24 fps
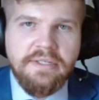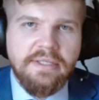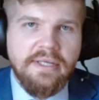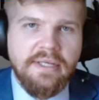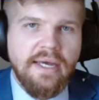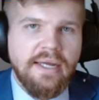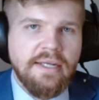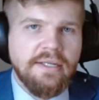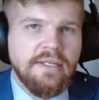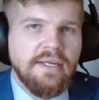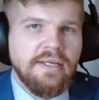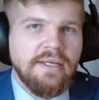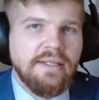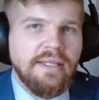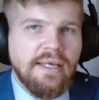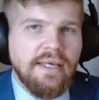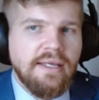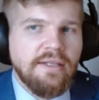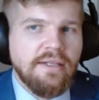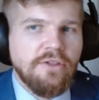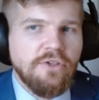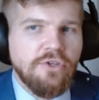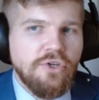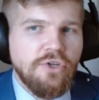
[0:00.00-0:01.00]
us that the
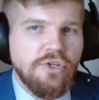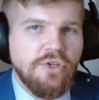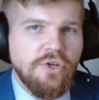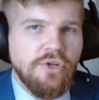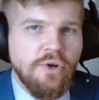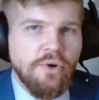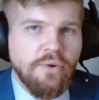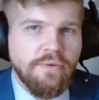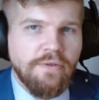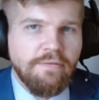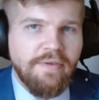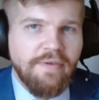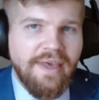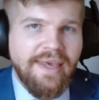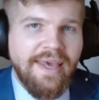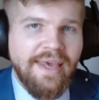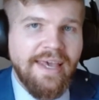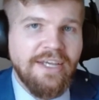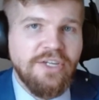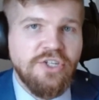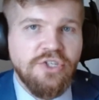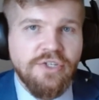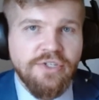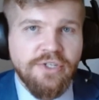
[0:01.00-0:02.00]
you know the
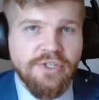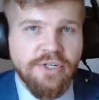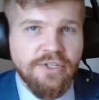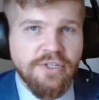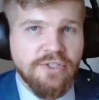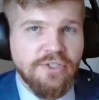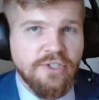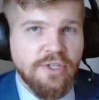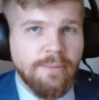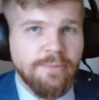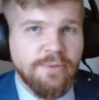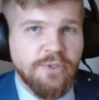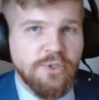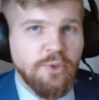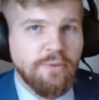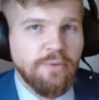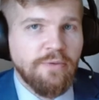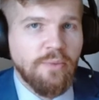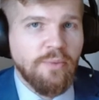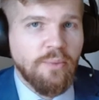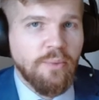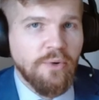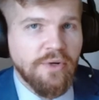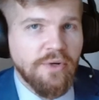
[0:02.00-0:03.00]
vacation is on a substitute
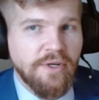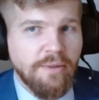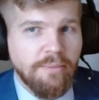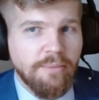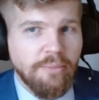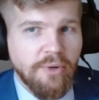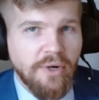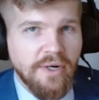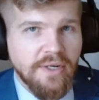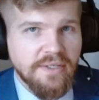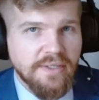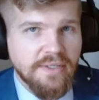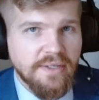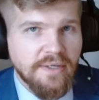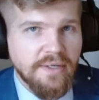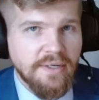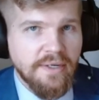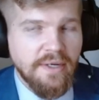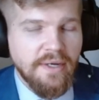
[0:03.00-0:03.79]
for working abroad.